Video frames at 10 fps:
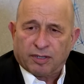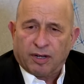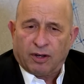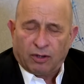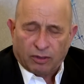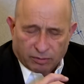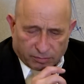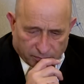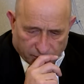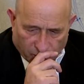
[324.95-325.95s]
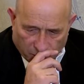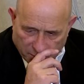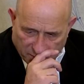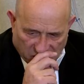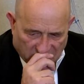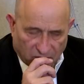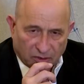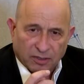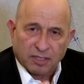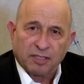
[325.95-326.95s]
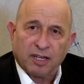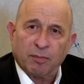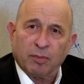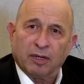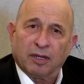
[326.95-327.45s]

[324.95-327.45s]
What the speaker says: they're all compensated on the same,